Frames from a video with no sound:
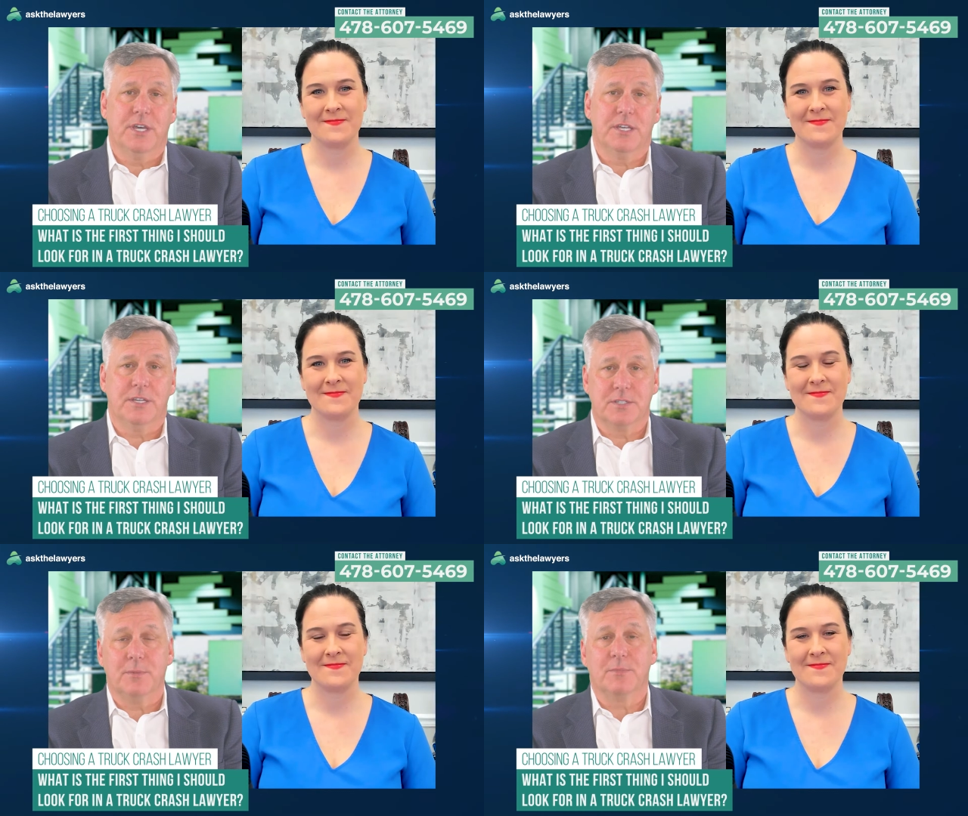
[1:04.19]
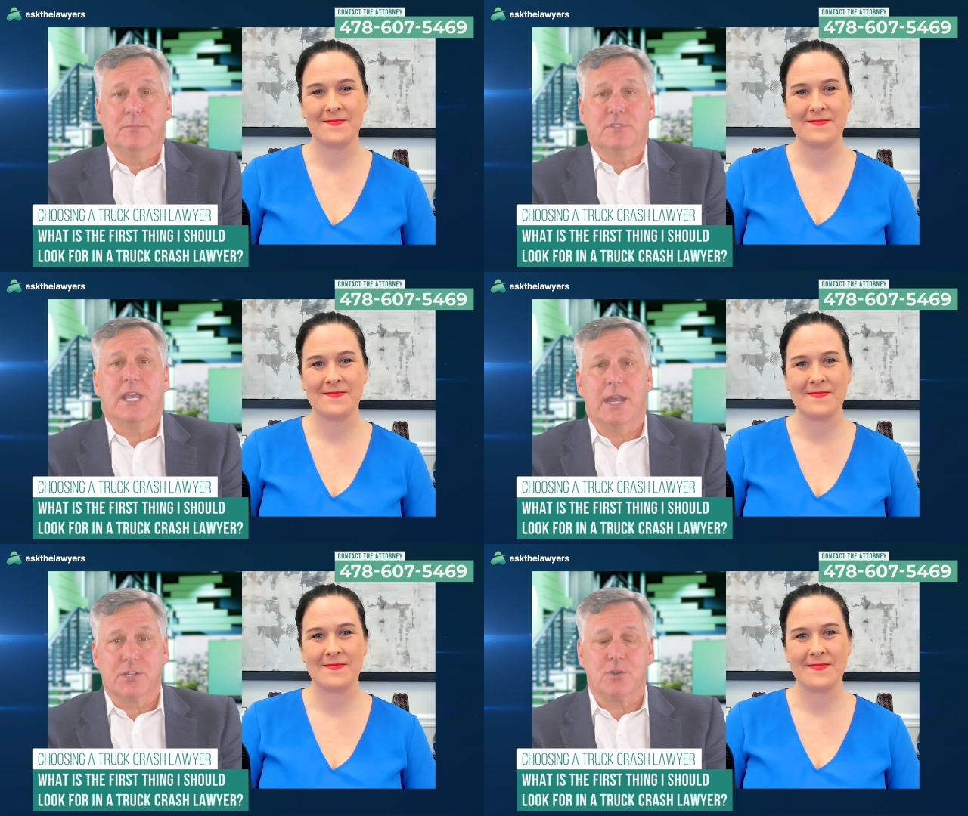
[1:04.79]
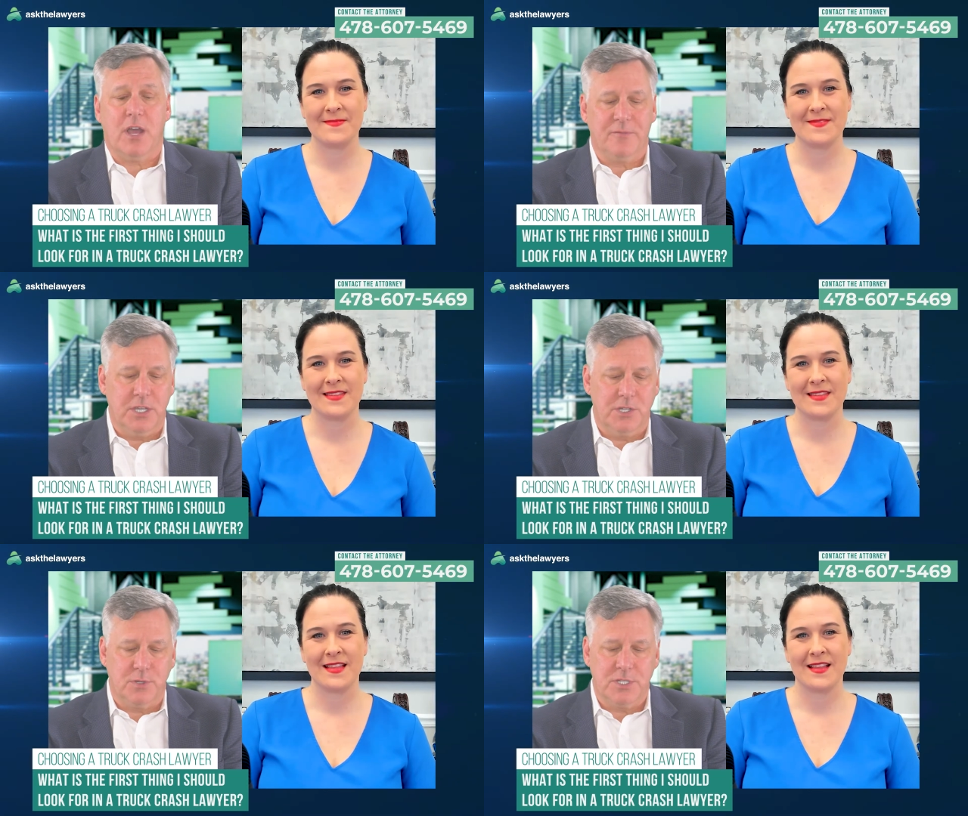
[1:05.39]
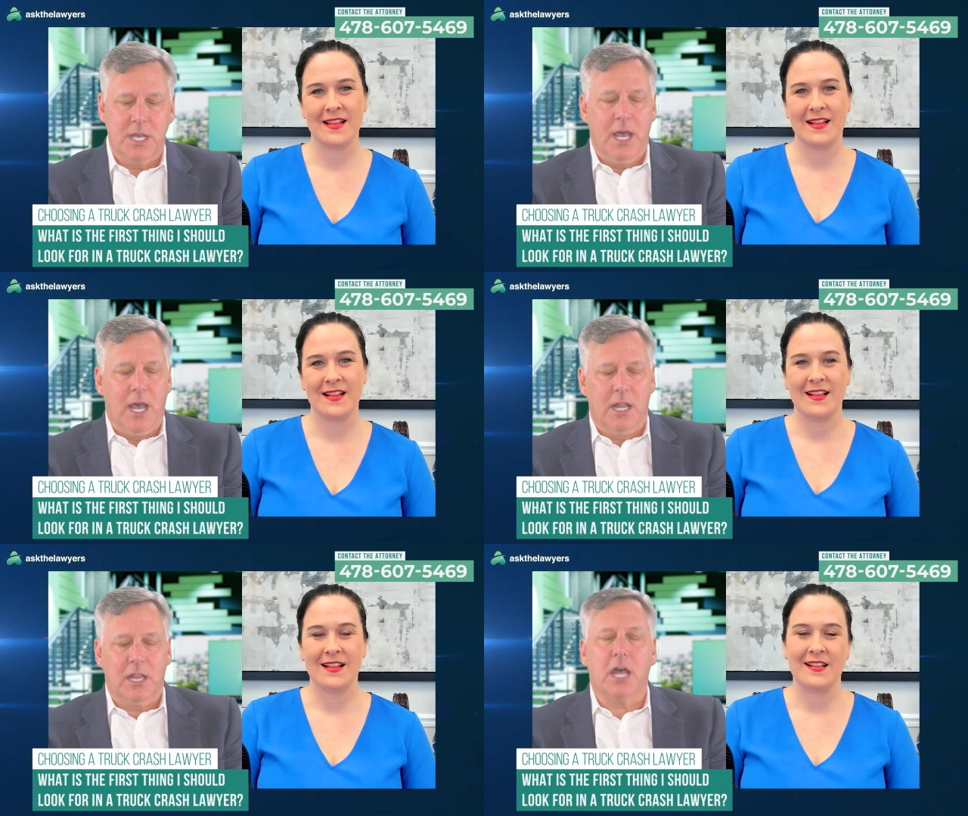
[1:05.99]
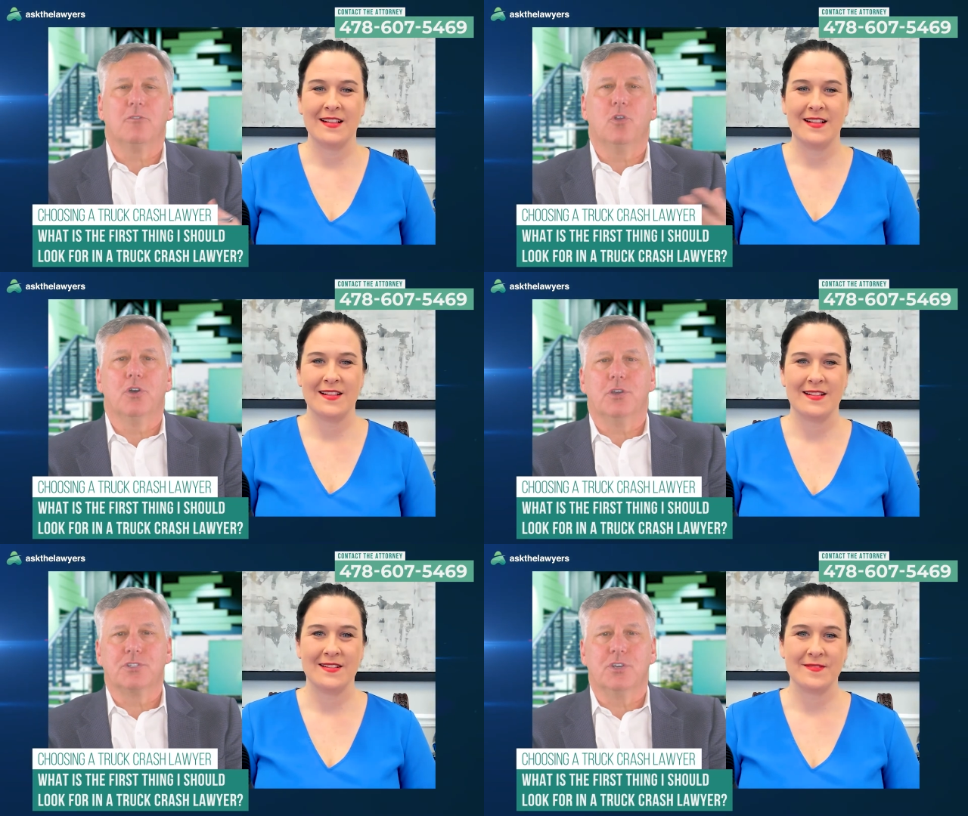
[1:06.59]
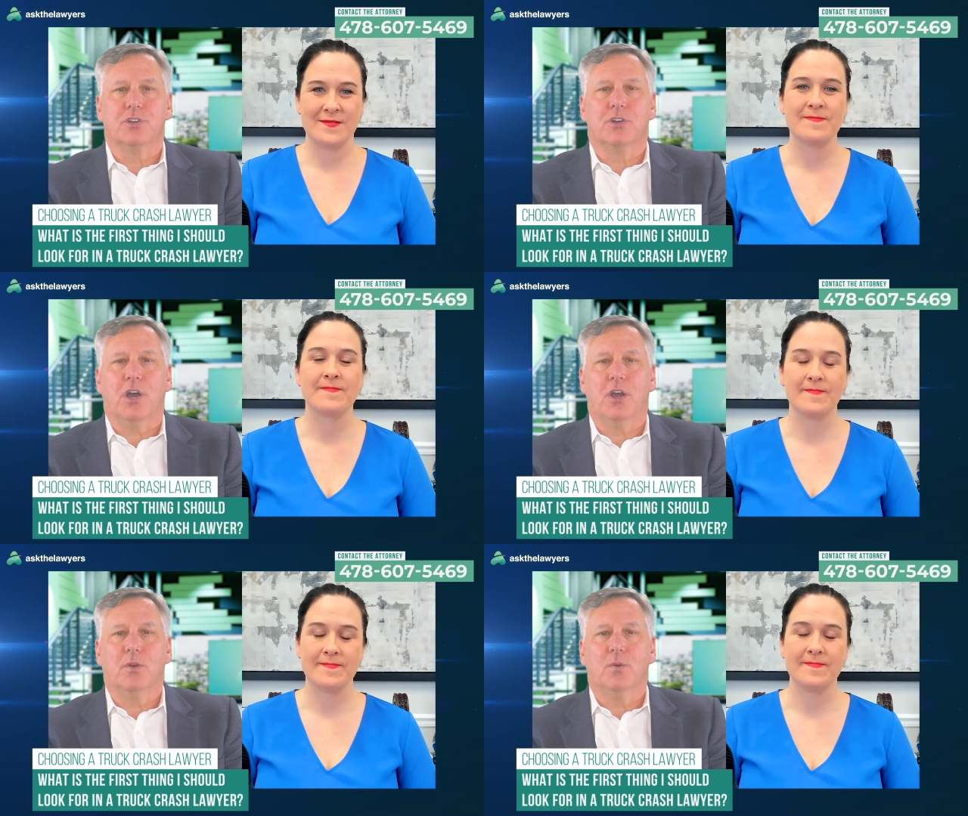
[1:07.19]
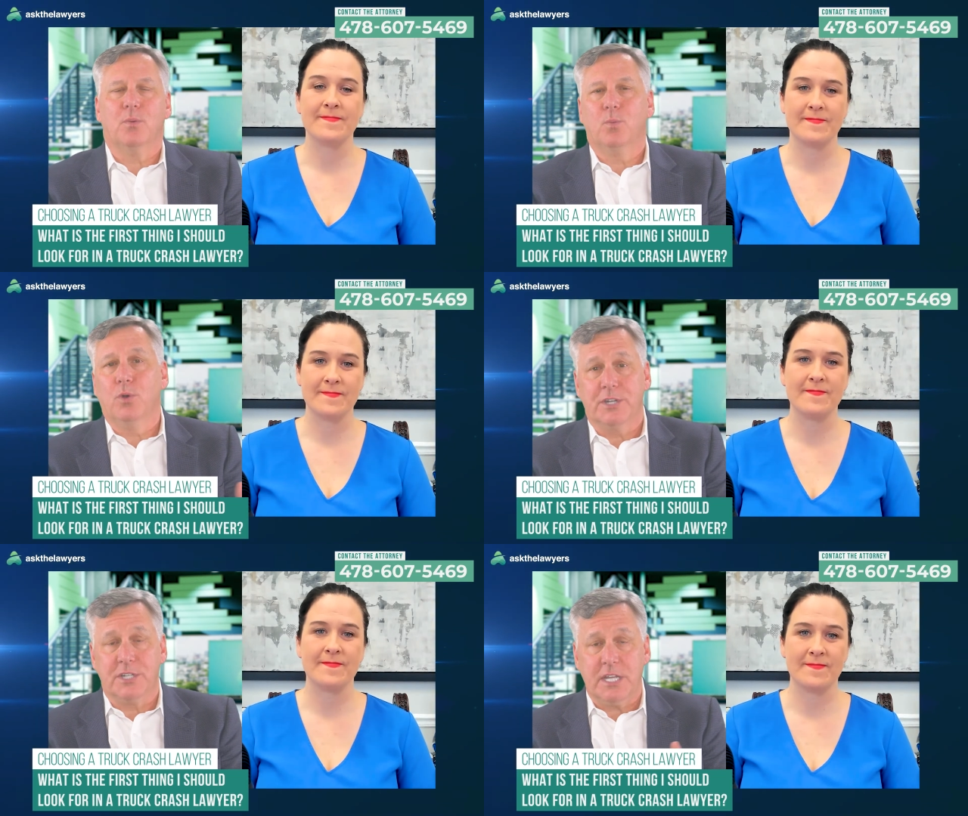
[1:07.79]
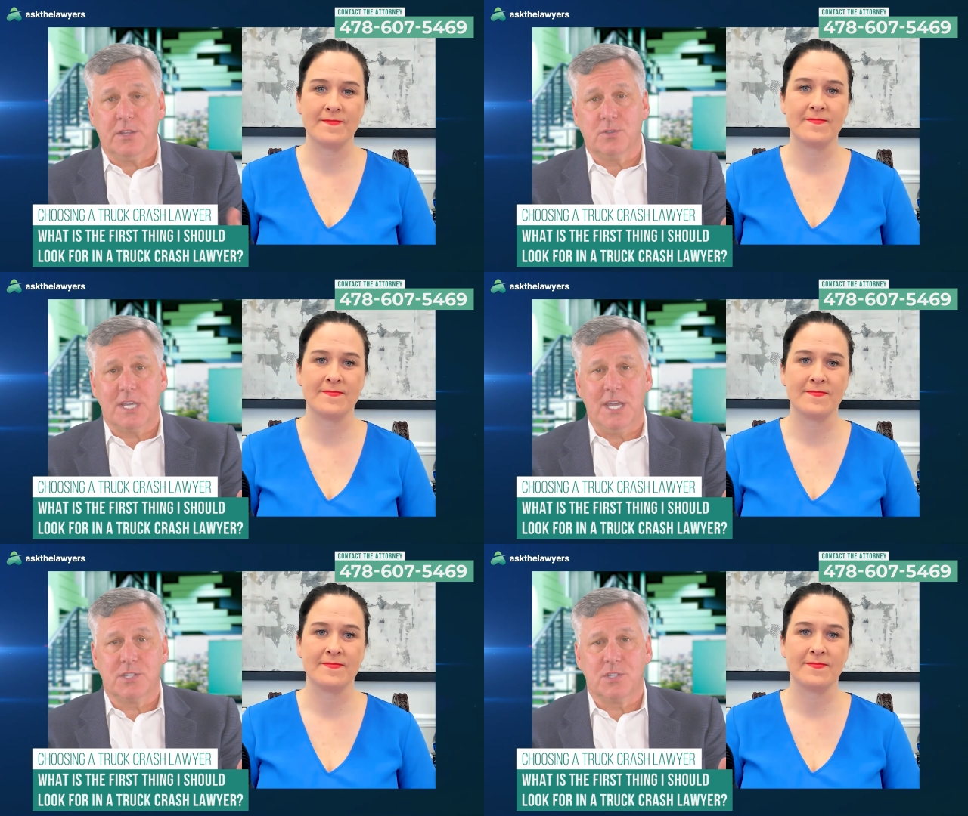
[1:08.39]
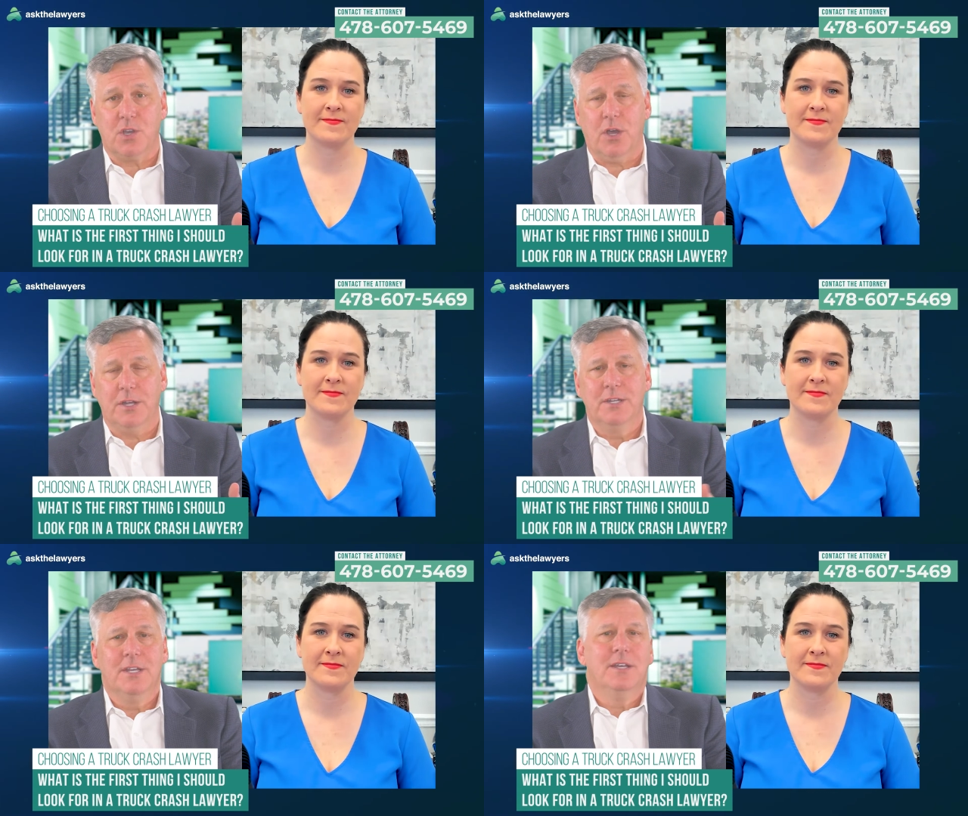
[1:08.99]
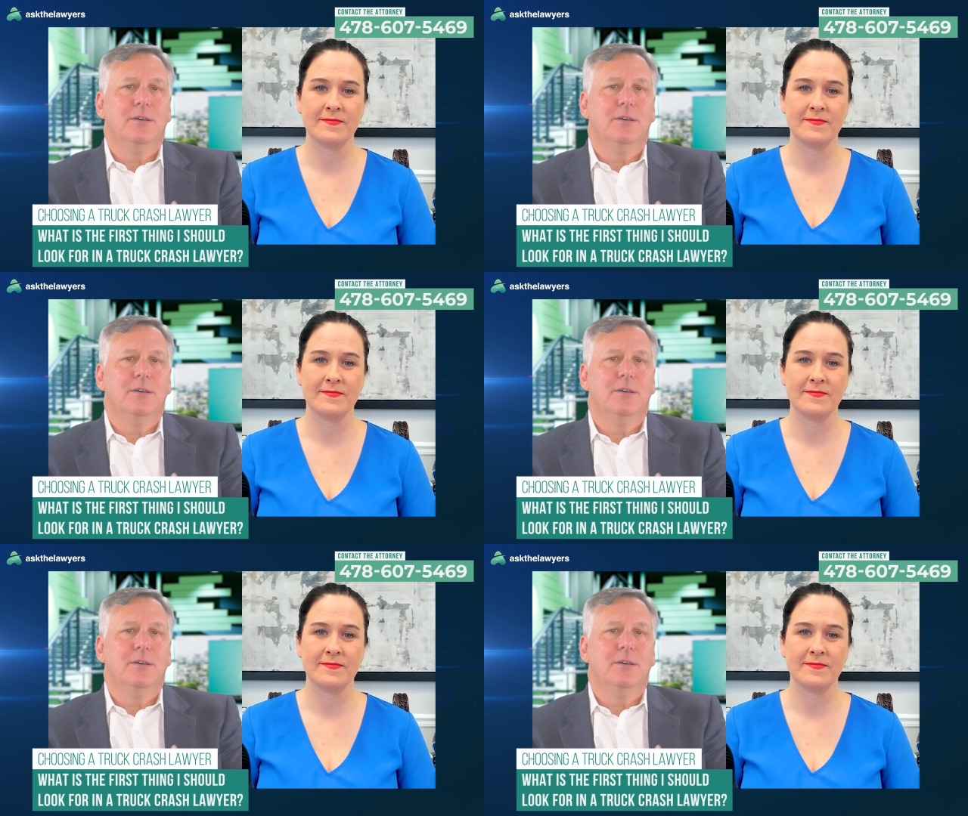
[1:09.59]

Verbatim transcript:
Speaker 1: uh, sometimes catastrophic injuries, a lot of lawyers are, are willing to take those cases on.